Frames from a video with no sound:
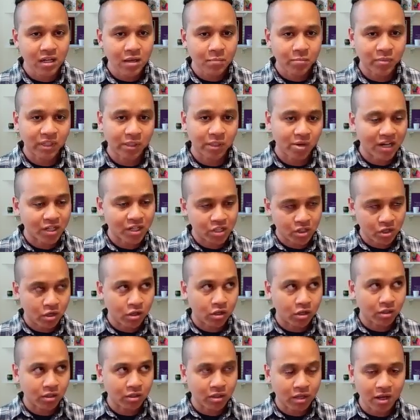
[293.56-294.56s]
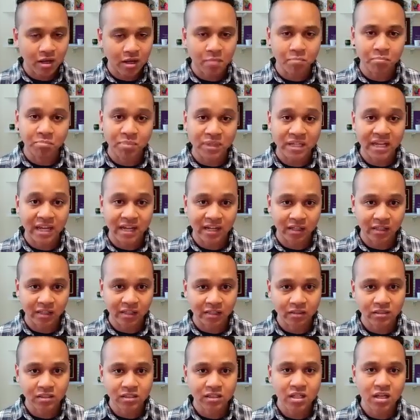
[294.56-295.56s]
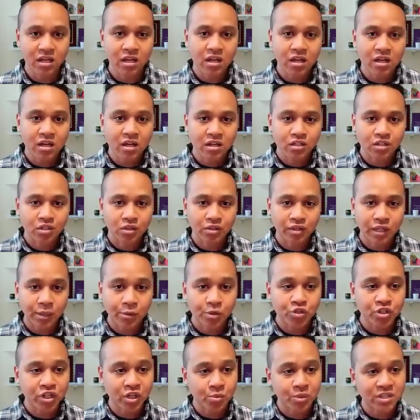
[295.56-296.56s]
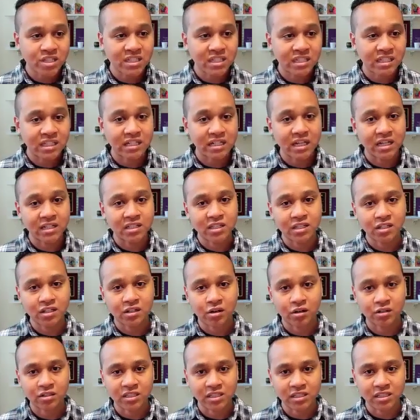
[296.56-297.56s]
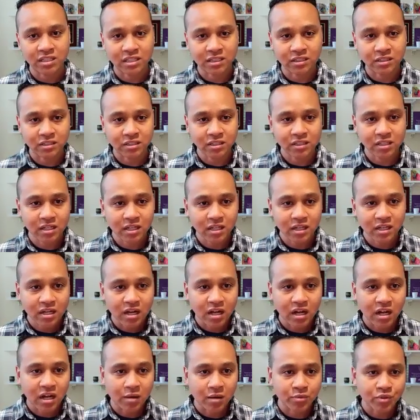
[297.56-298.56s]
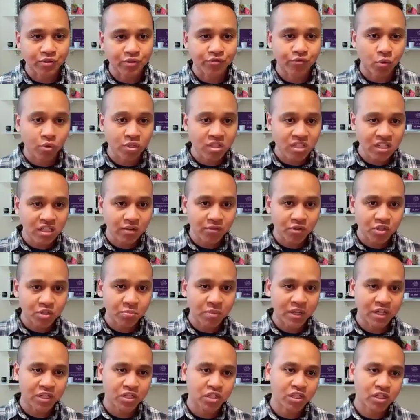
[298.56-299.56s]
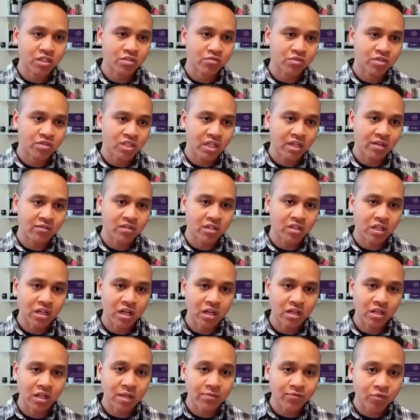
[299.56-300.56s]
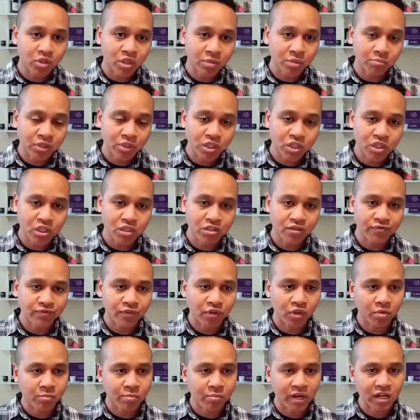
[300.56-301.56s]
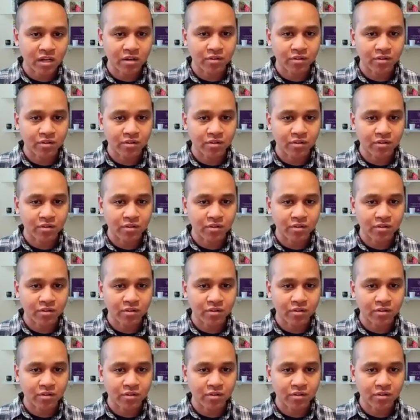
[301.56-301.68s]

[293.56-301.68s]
but they were actually all B-ALLs. So they were treated with CD19 CAR-T cells. So 14 of those patients received lymphodepletion followed by an